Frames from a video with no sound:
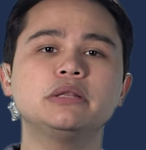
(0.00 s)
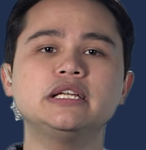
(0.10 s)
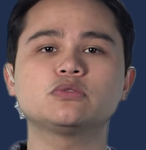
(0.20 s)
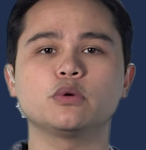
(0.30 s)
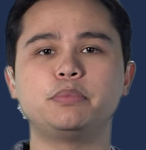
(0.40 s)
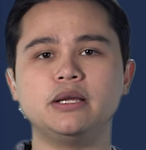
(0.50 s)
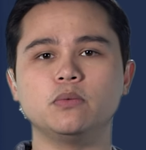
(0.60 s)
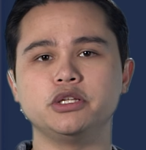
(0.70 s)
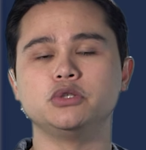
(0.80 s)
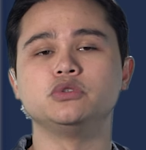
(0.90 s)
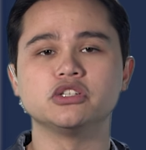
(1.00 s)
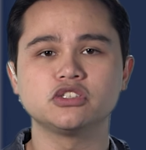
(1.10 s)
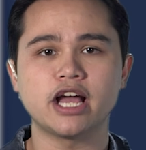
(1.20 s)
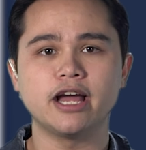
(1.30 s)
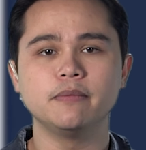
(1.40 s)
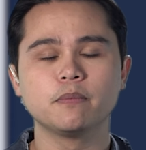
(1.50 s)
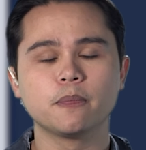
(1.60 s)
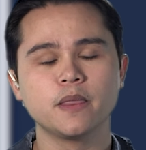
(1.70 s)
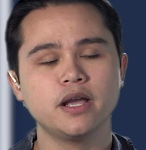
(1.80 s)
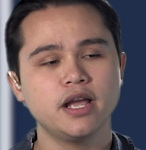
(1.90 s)
please repeat what you just said.
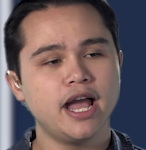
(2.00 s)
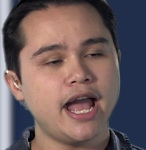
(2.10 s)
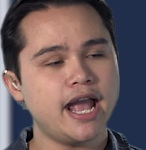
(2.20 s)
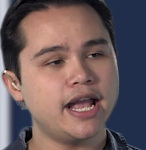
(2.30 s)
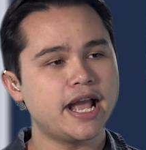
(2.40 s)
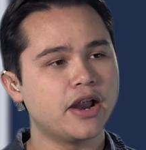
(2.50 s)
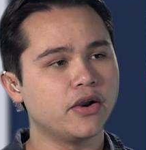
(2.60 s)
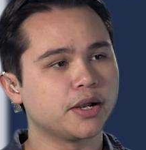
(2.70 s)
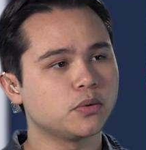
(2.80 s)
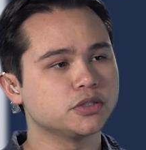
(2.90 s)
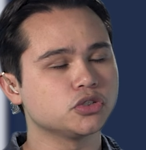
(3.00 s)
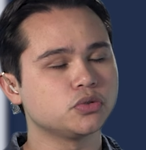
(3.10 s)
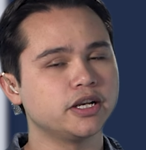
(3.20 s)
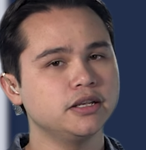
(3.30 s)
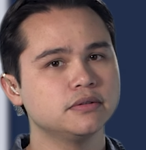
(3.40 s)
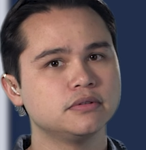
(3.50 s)
Hey Eric, what's your 20?